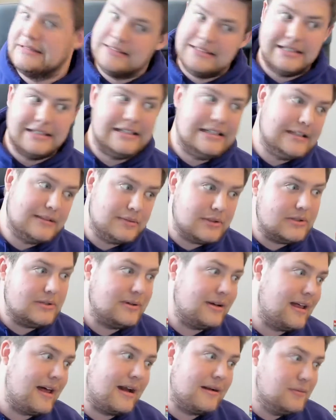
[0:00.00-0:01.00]
deletable
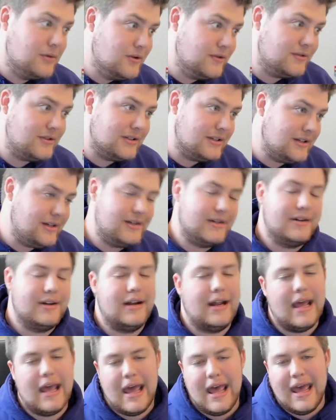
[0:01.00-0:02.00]
without a move deleter
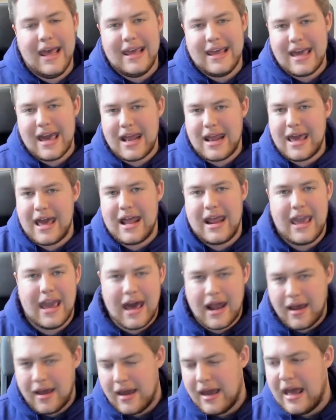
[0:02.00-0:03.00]
and yada yada
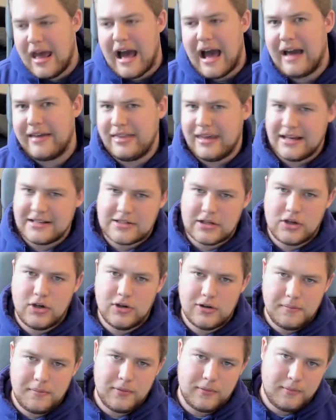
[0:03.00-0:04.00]
yada. I think it's a
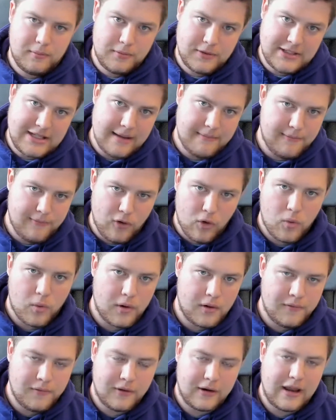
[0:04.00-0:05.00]
good step
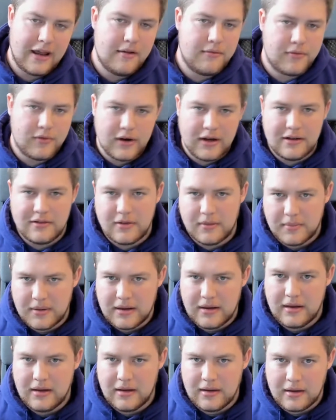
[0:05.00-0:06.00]
forward for Game Freak to be
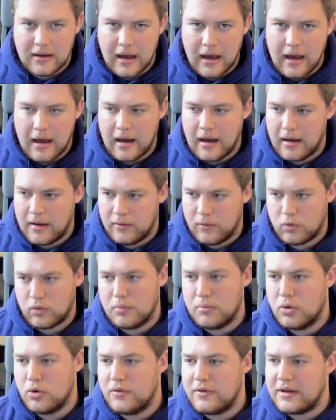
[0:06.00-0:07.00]

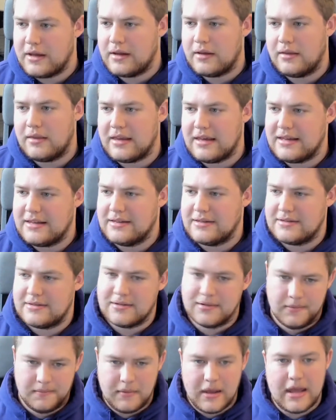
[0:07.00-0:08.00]
removing the
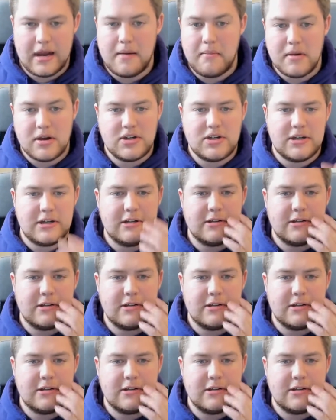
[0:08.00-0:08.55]
hidden machine